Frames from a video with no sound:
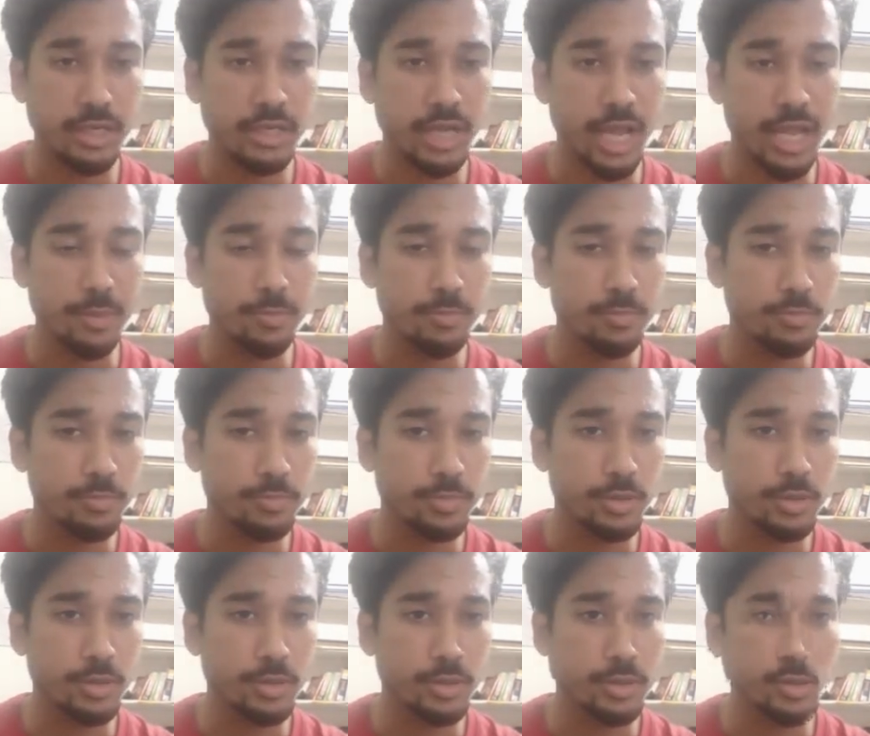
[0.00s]
type
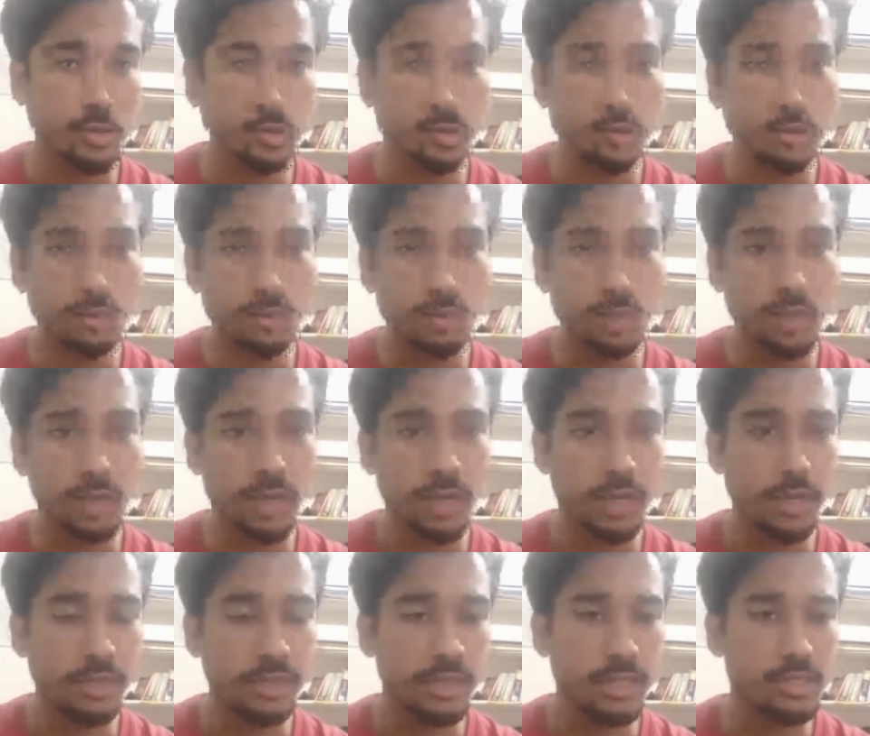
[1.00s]
2,
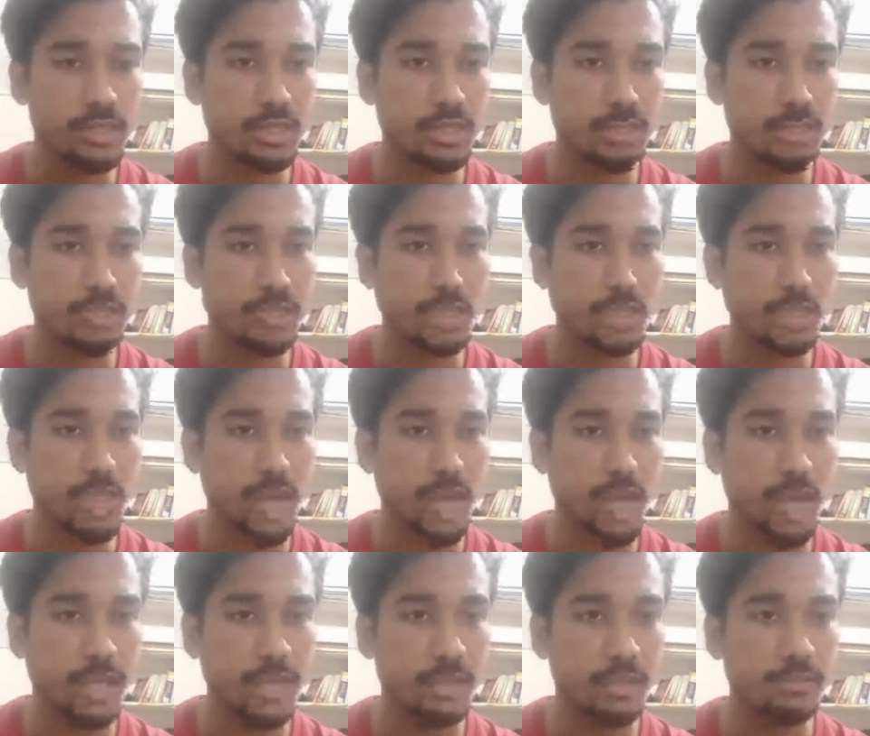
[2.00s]
and then subject
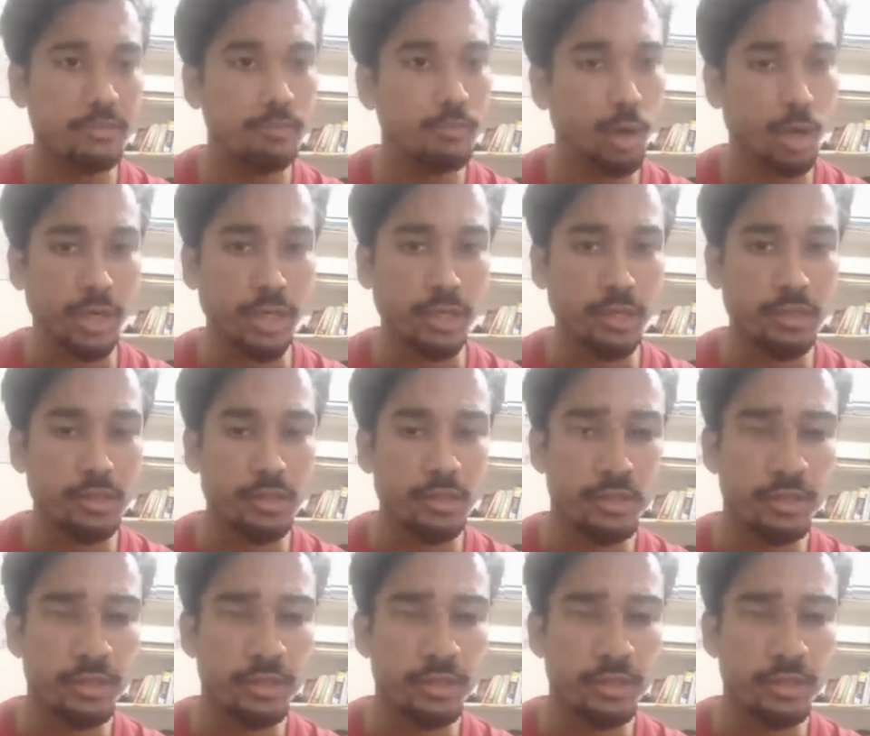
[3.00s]
and body.